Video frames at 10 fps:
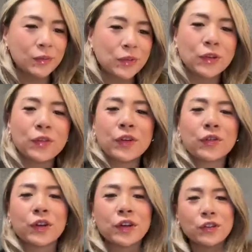do feel
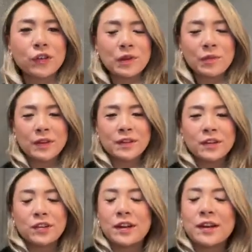free to shoot me a
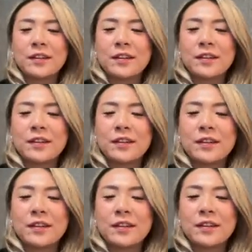message and I can dive into
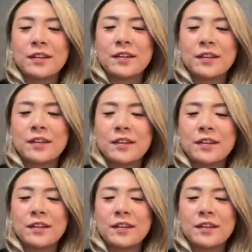deeper
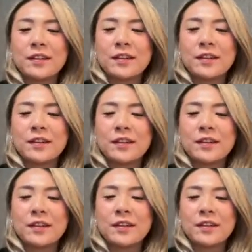about what we do.
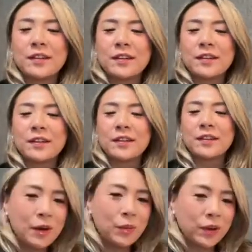But today
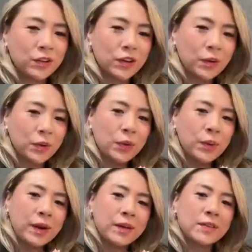I want to talk with you
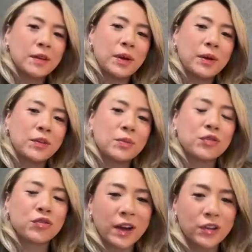guys about some
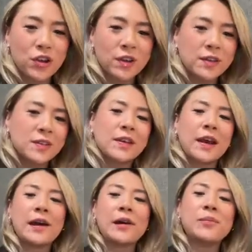strategies
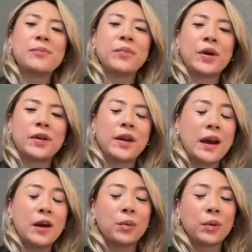on
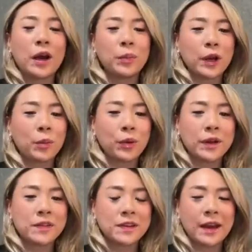how we're helping our
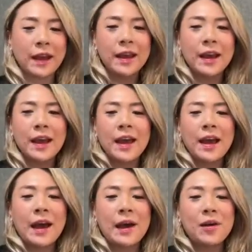brands today.
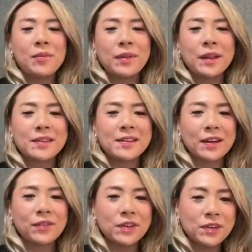Let's
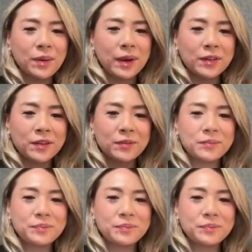dive into it.